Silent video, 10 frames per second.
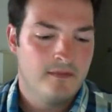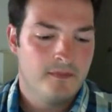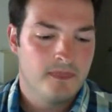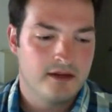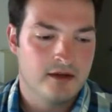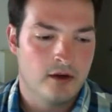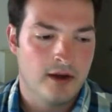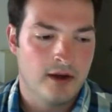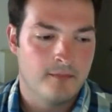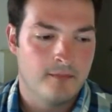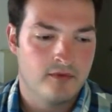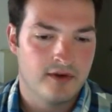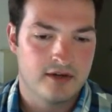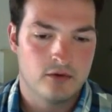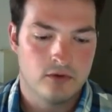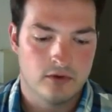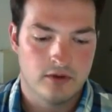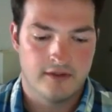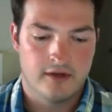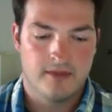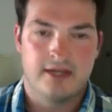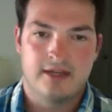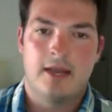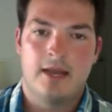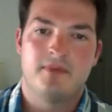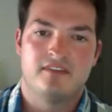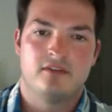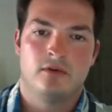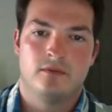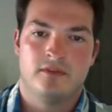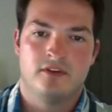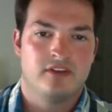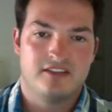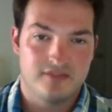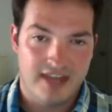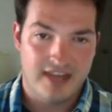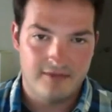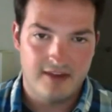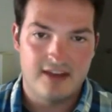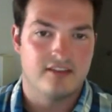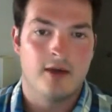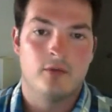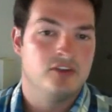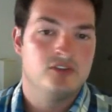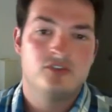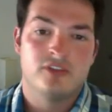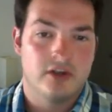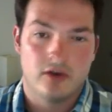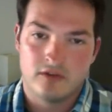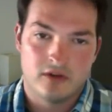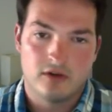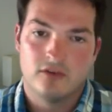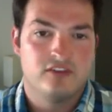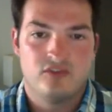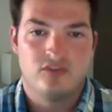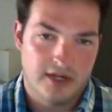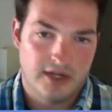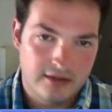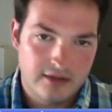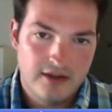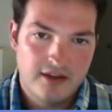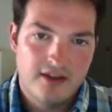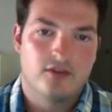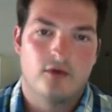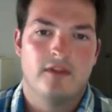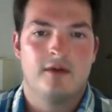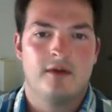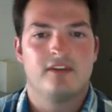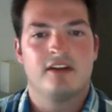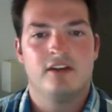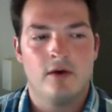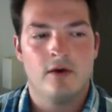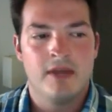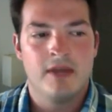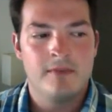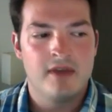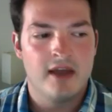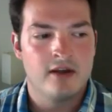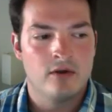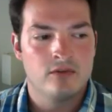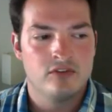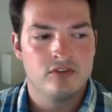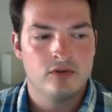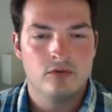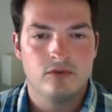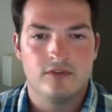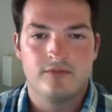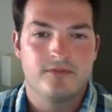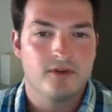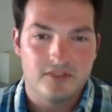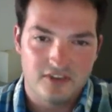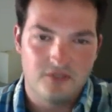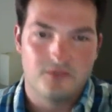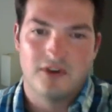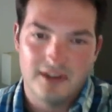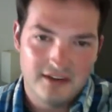you know, I, am over at Google on their main campus, so there's lots of cafes. I would usually go to the closest one. So then I was like, you know what? Maybe I go to the furthest one,